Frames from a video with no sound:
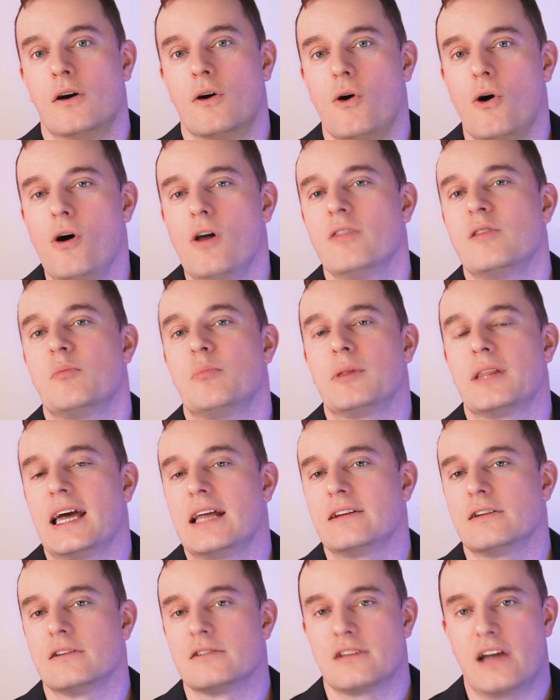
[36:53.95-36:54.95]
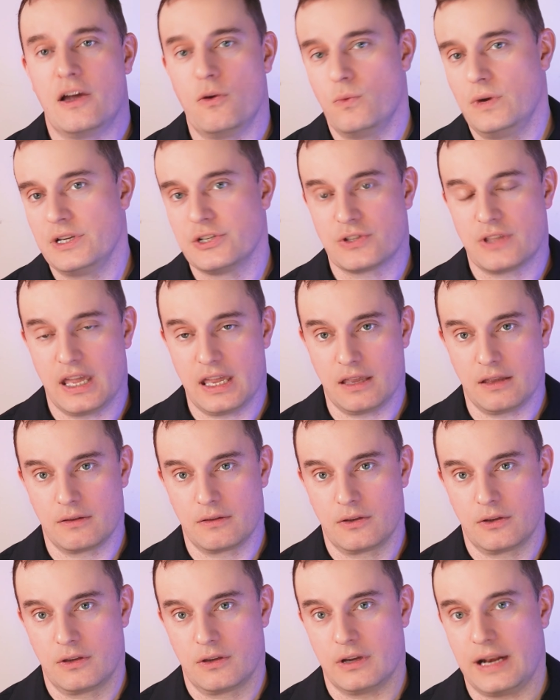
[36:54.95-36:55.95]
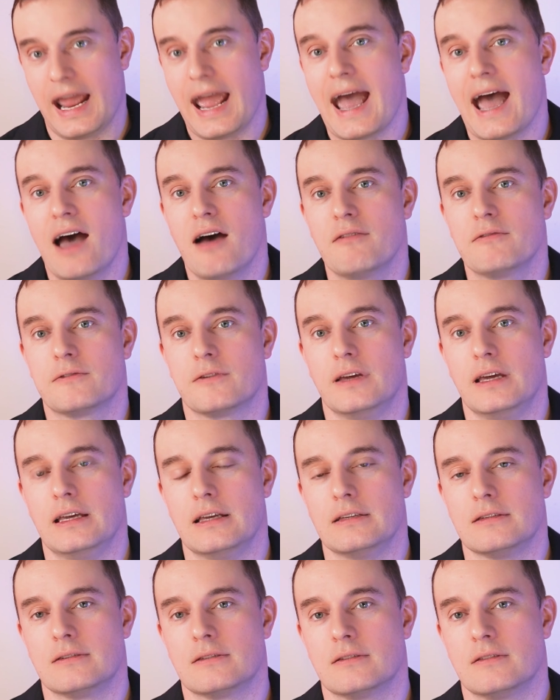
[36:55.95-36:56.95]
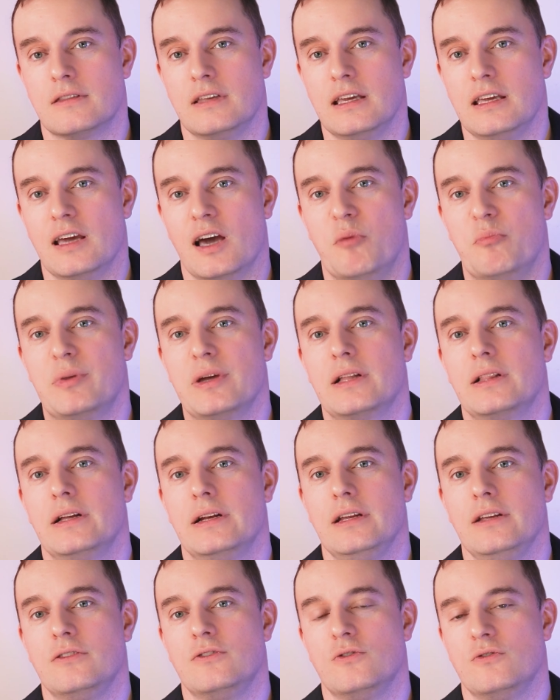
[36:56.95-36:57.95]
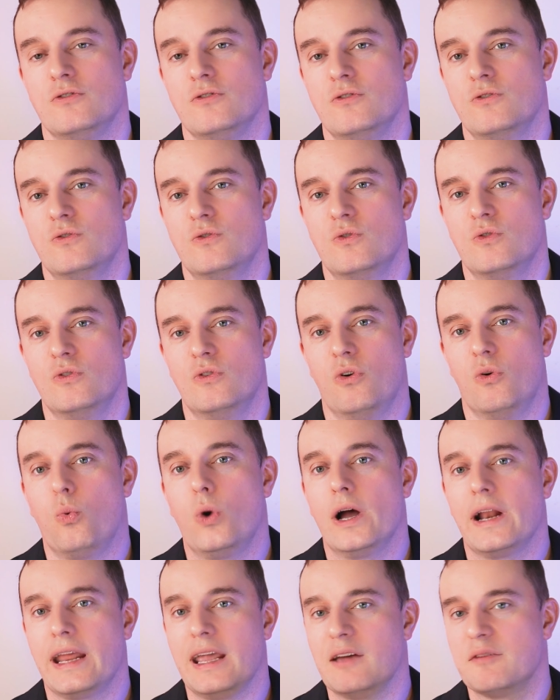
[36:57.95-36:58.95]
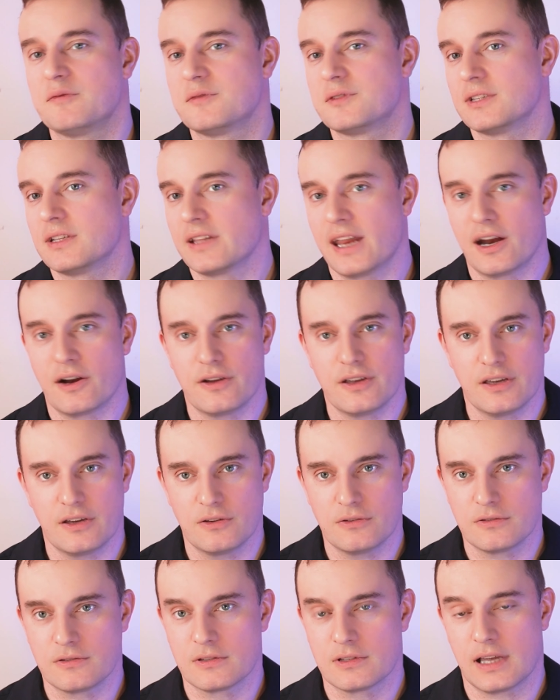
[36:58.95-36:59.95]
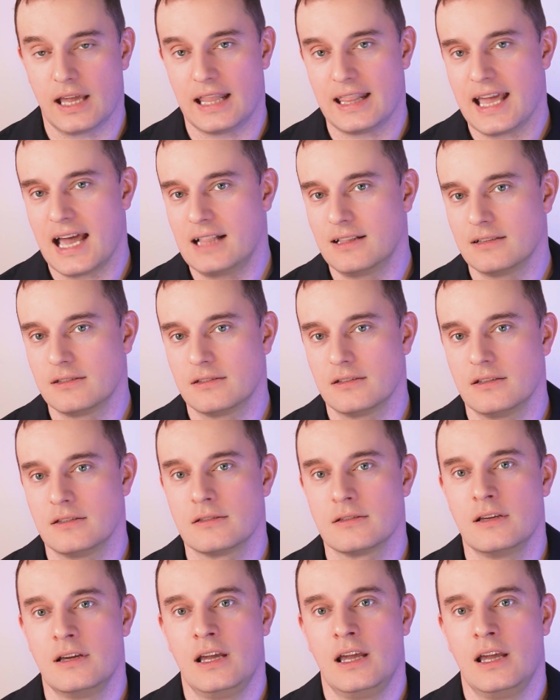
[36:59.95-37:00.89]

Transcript: all the planners I wish they could have is the ability to do what if scenarios analysis.